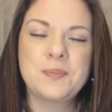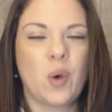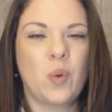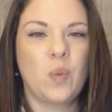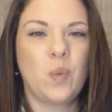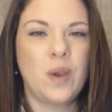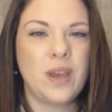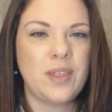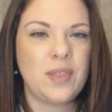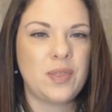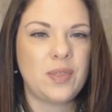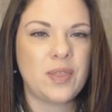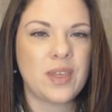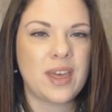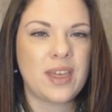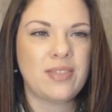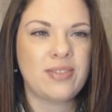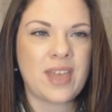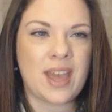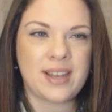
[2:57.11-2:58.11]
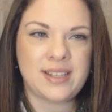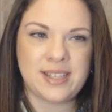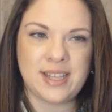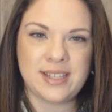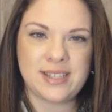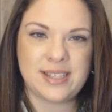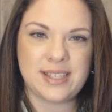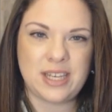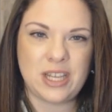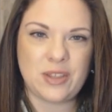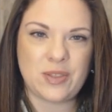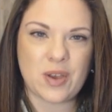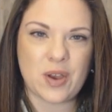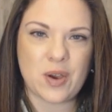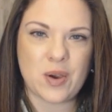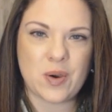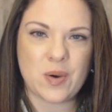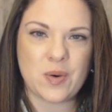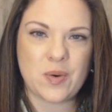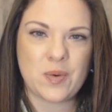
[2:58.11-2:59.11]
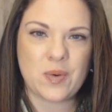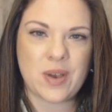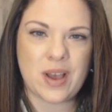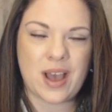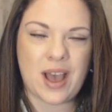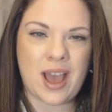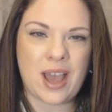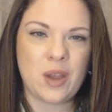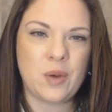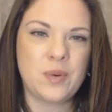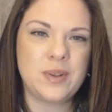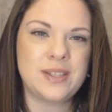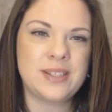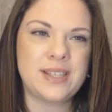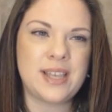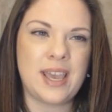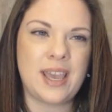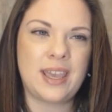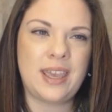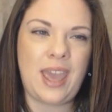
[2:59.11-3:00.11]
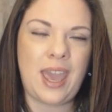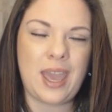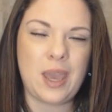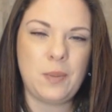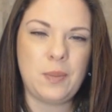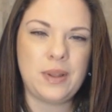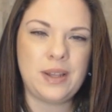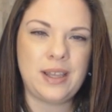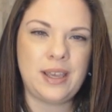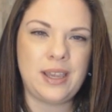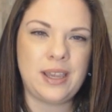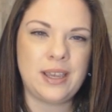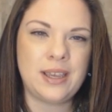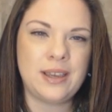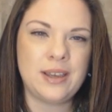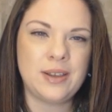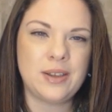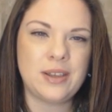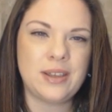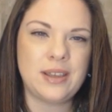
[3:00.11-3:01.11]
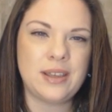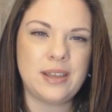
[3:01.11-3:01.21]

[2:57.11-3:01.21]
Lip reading: With that density though, I would say cabling